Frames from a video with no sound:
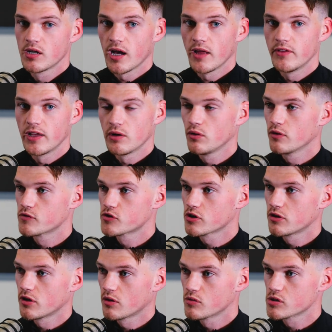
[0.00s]
And then all of a
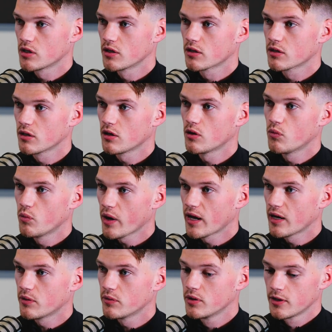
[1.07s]
sudden I was like, oh,
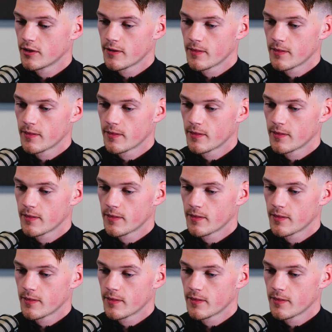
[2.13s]
wow,